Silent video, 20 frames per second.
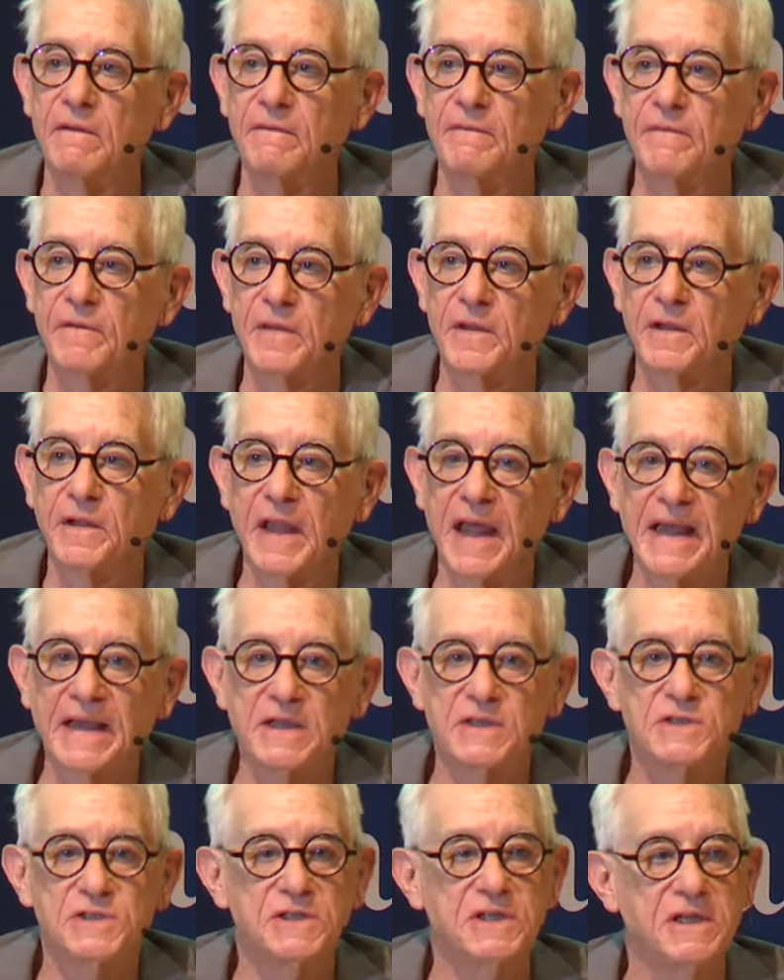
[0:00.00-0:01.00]
for the
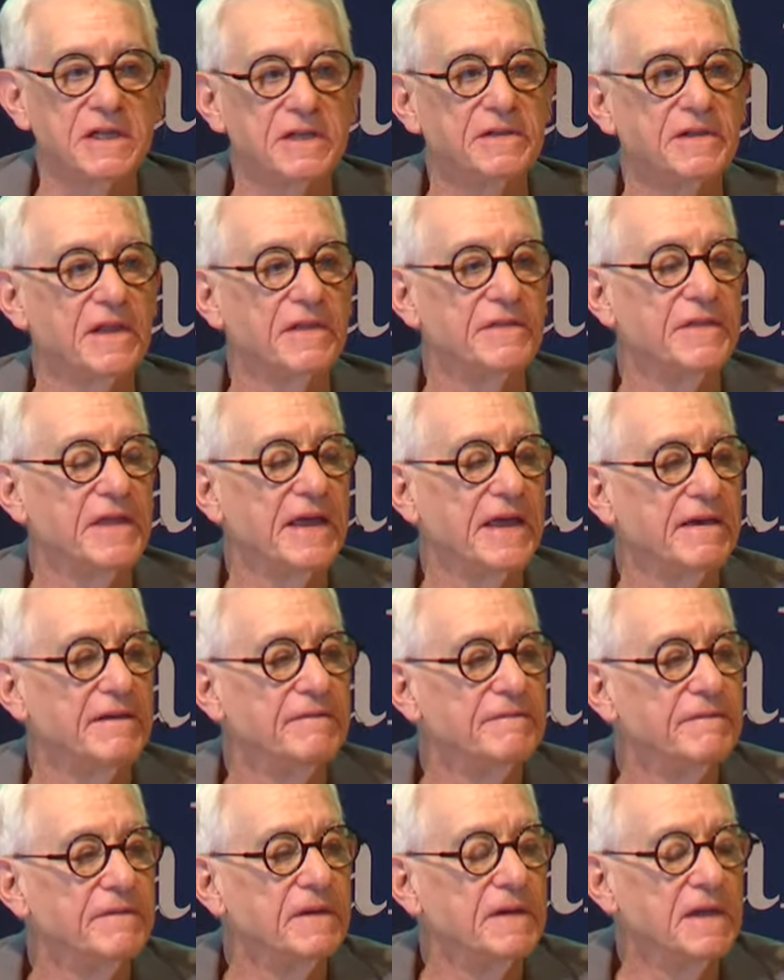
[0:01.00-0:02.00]
legacy that they
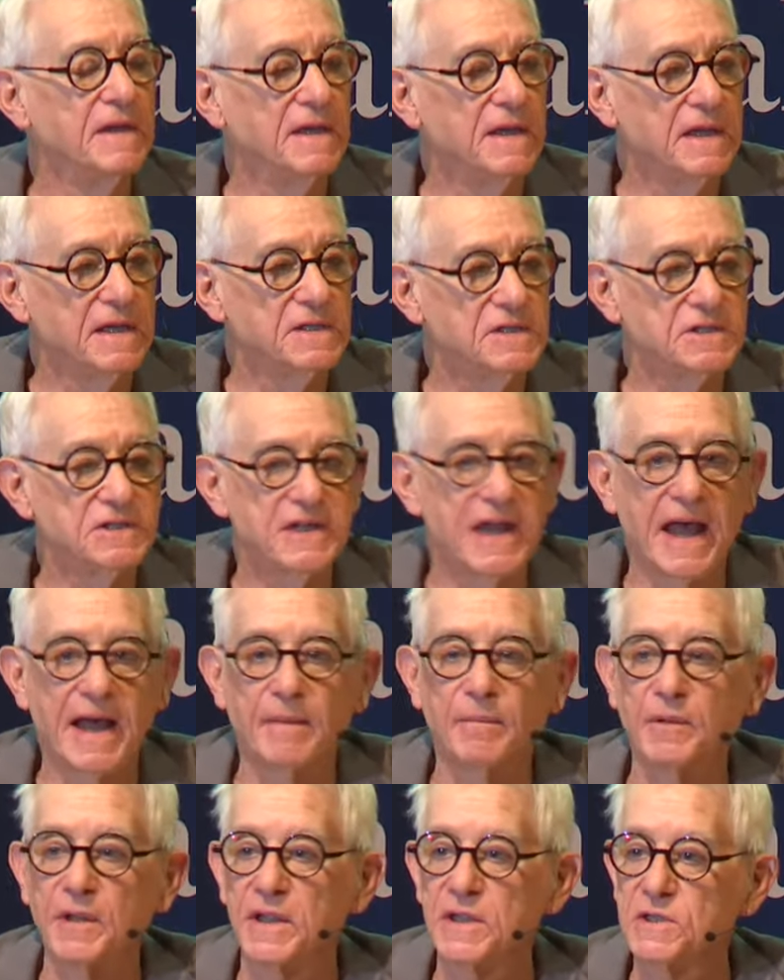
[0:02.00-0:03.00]
have
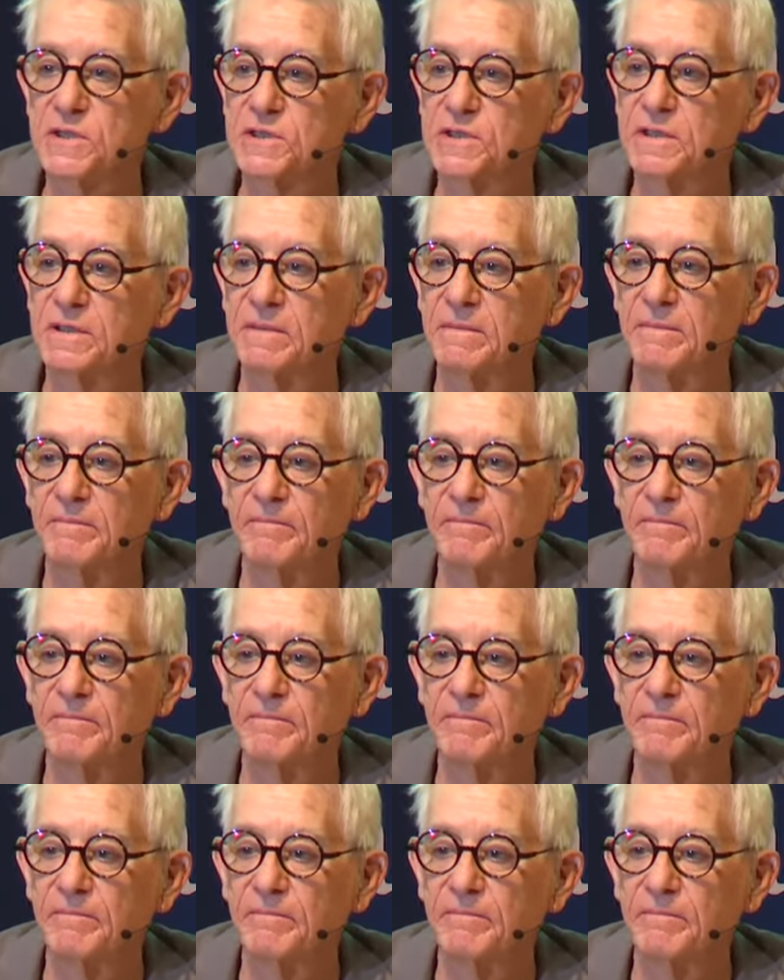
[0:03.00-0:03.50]
established